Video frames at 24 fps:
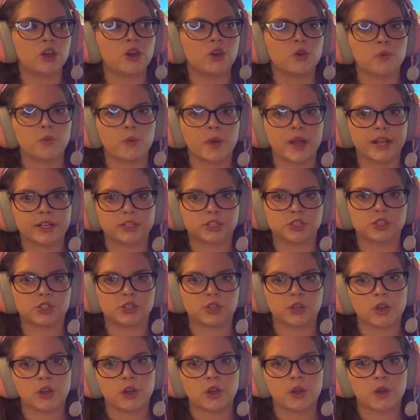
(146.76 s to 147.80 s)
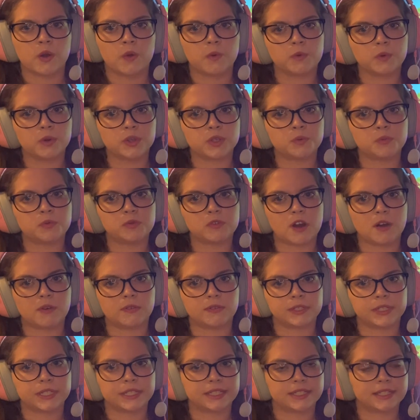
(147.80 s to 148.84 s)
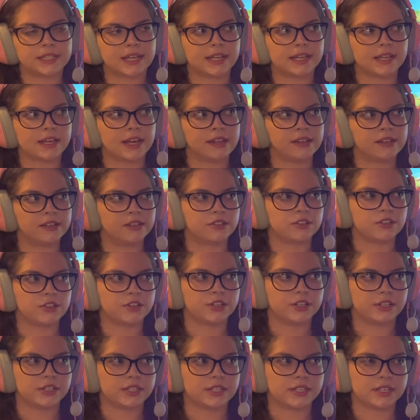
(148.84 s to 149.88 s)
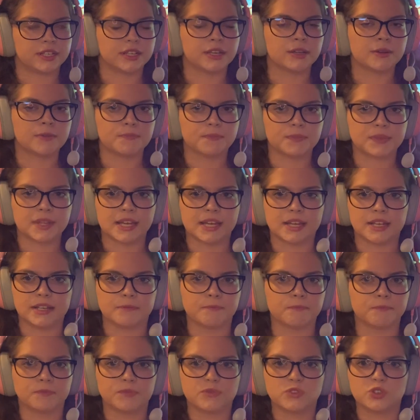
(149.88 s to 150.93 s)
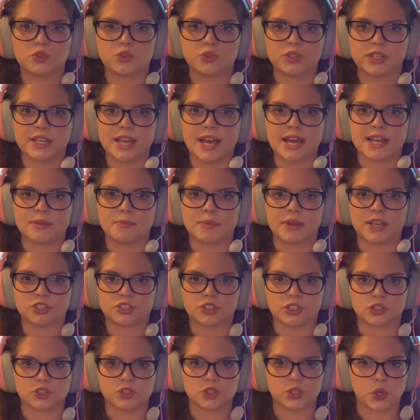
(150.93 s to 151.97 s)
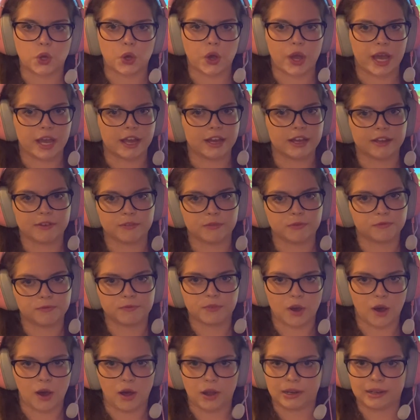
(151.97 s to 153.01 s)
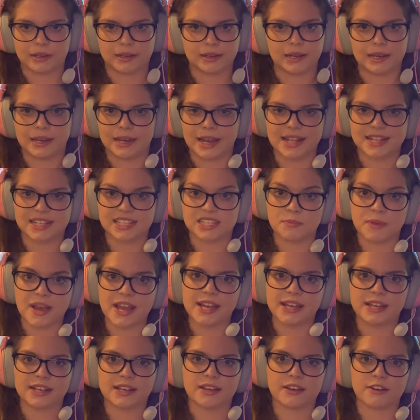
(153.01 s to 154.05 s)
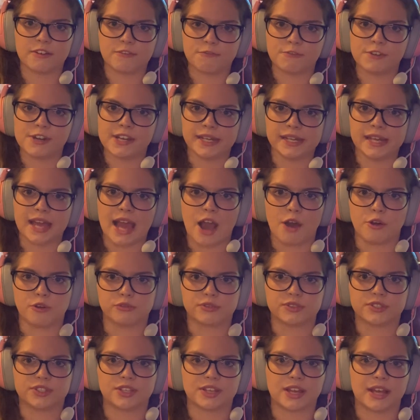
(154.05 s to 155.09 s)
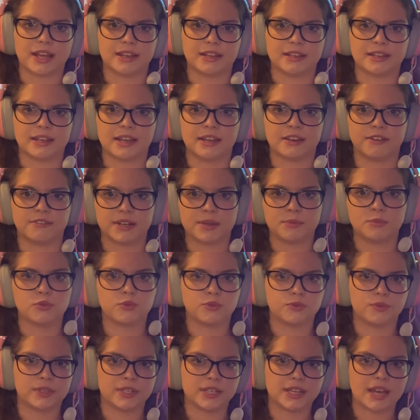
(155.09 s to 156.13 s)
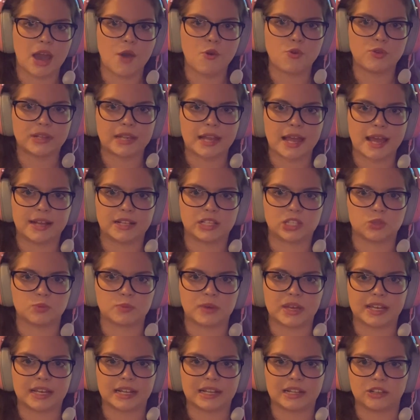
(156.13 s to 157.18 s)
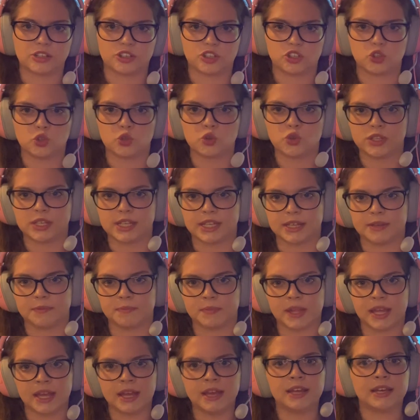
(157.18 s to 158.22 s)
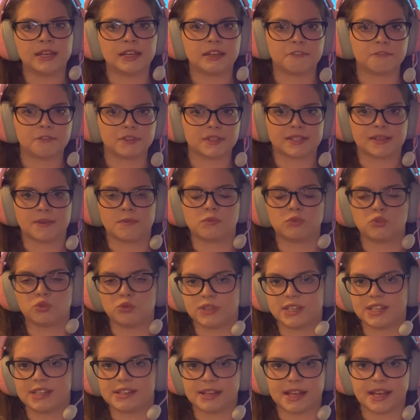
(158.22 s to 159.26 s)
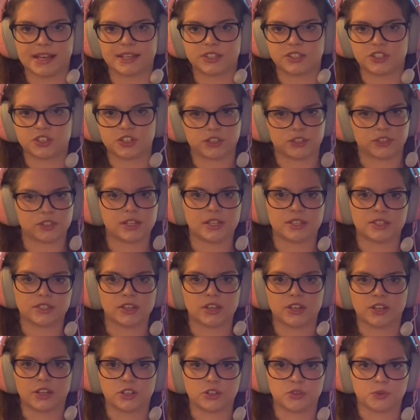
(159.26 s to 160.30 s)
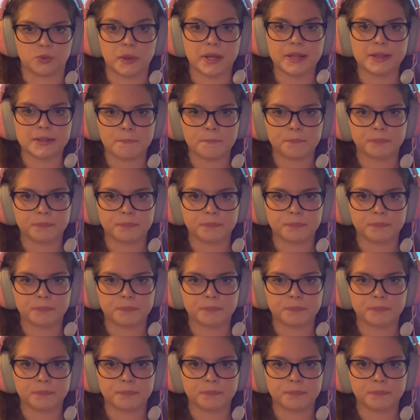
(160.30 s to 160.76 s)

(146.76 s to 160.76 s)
which would probably take an eternity in 2D animation. So I thought, let's make a 3D house and then remove the outlines, make it look 2D, give it some 2D textures. That's gonna do it.